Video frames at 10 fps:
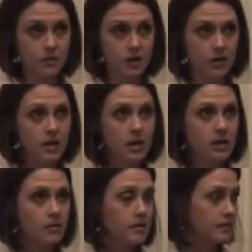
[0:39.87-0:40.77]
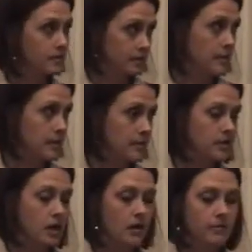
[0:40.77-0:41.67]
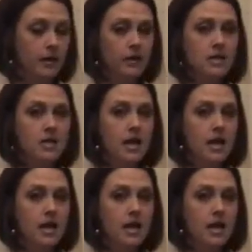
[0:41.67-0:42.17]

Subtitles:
one that people talk about.